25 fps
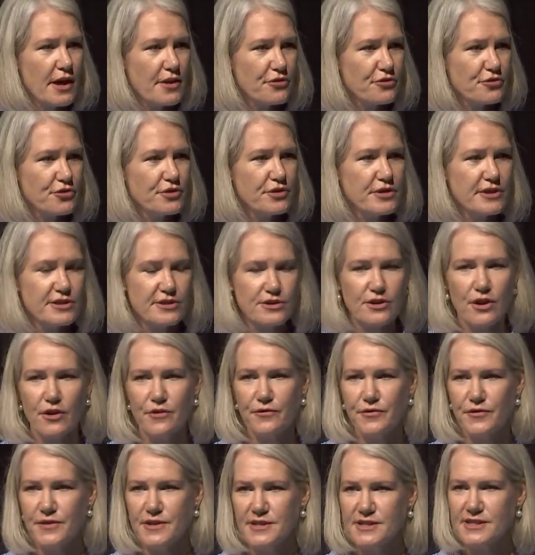through this
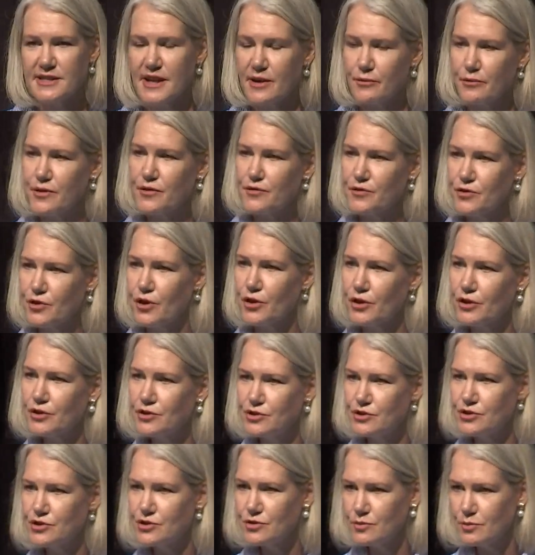conference, that we've got to
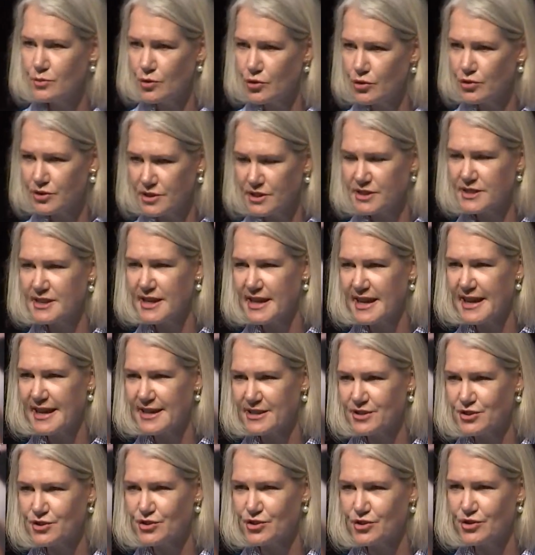do more to tell
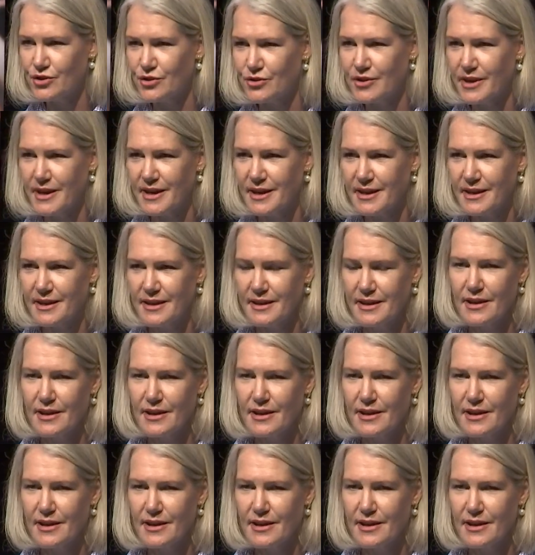our story.